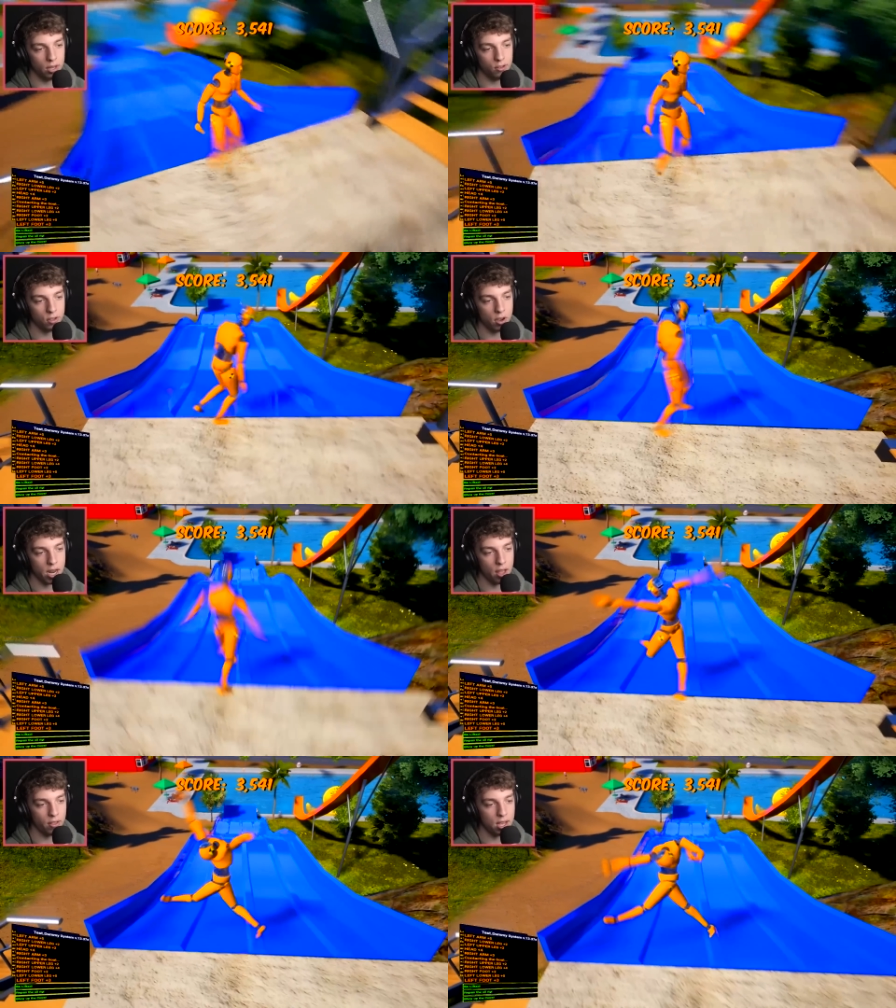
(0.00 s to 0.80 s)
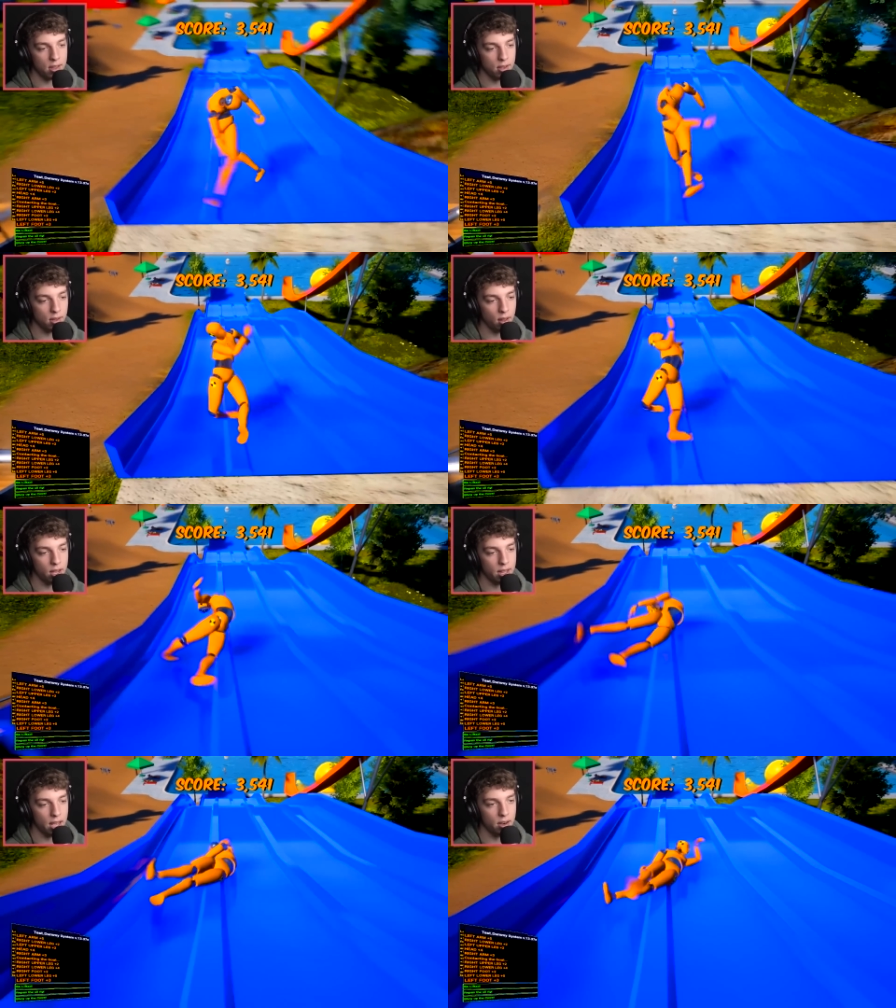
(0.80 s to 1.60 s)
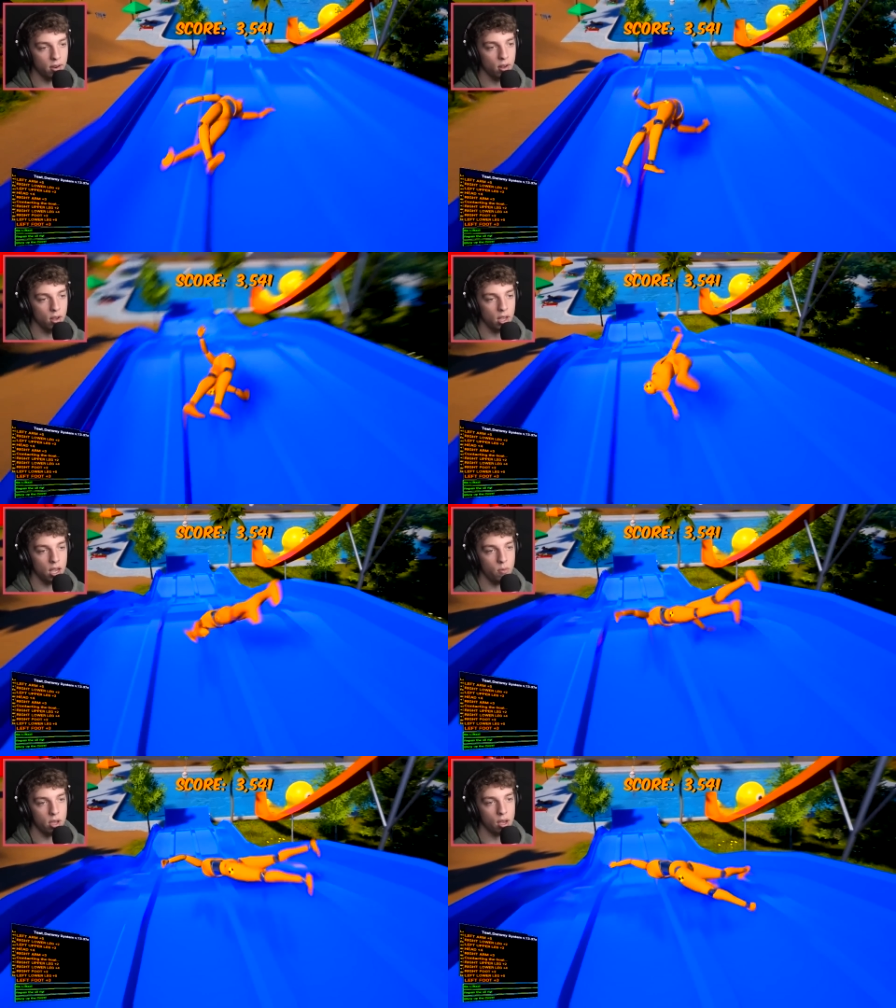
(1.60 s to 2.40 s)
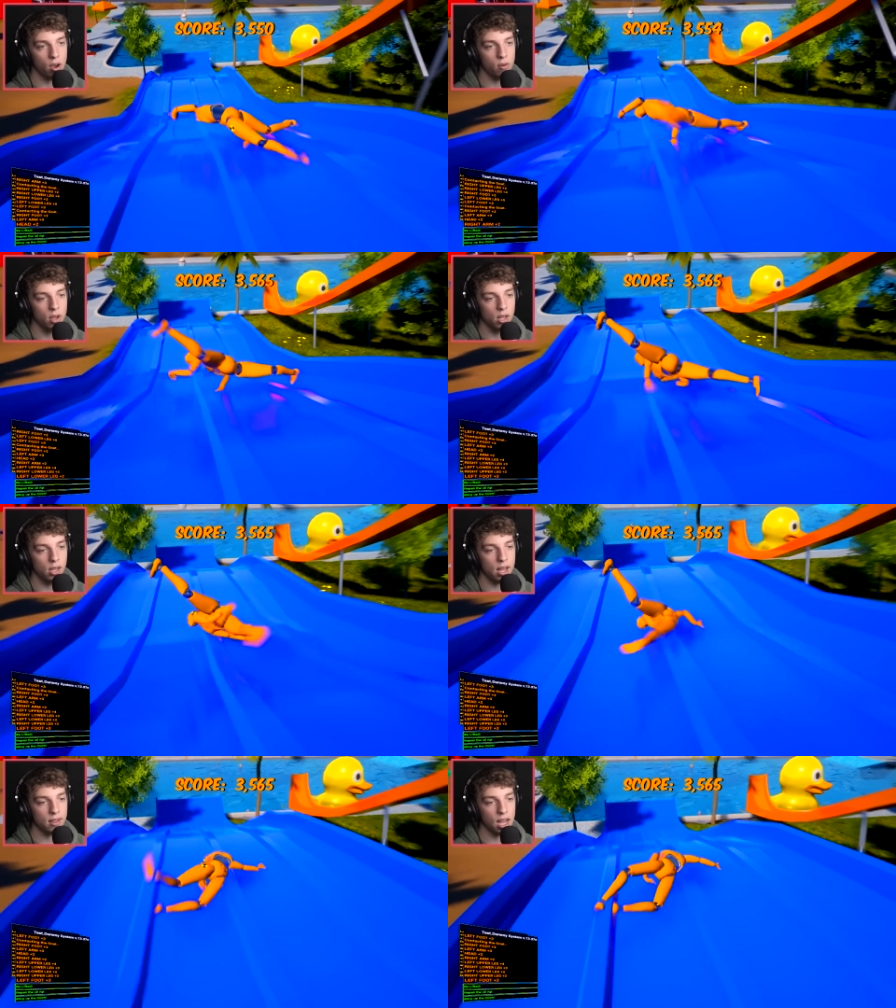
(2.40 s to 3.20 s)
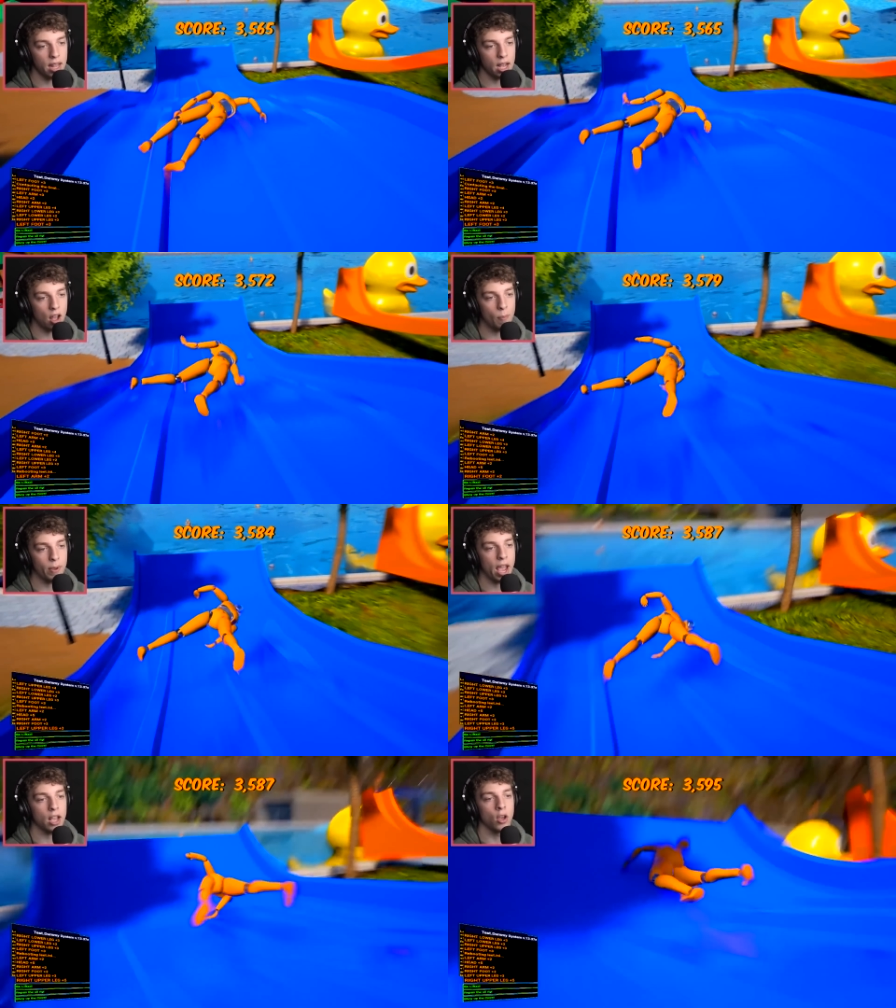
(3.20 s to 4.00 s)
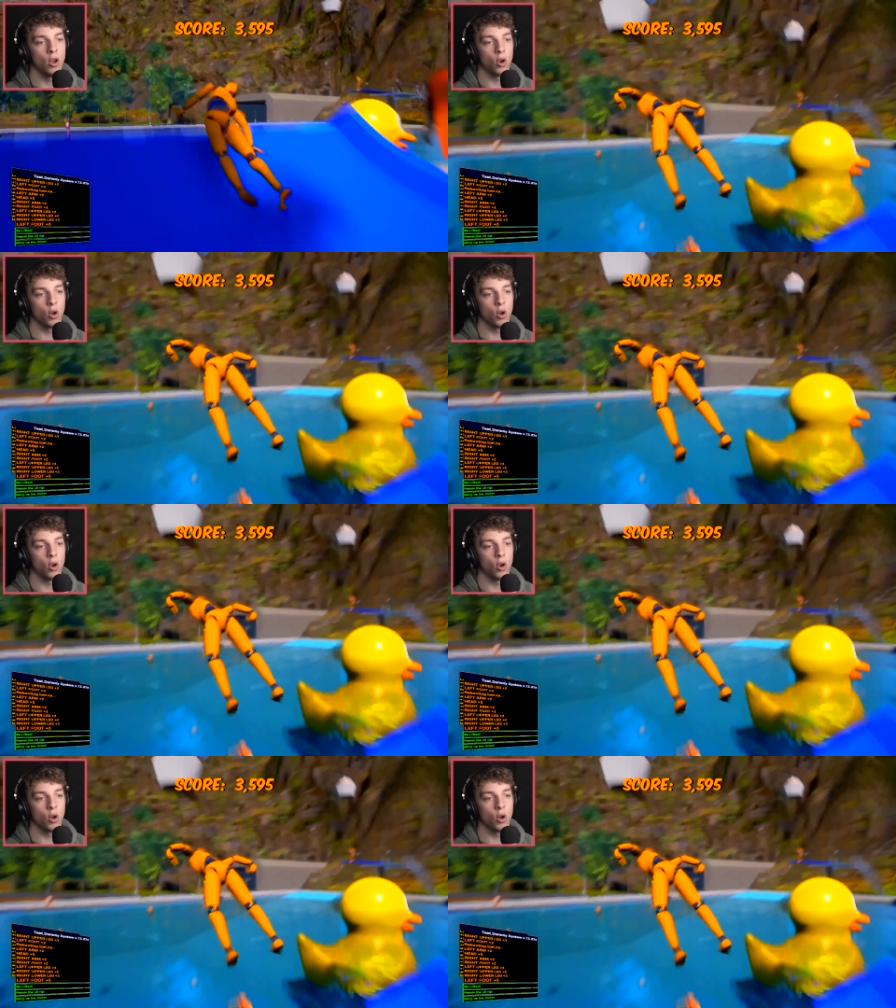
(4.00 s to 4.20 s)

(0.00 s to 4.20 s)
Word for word: Let's just go down the easy slide then. Here we go. Let's get that cupcake.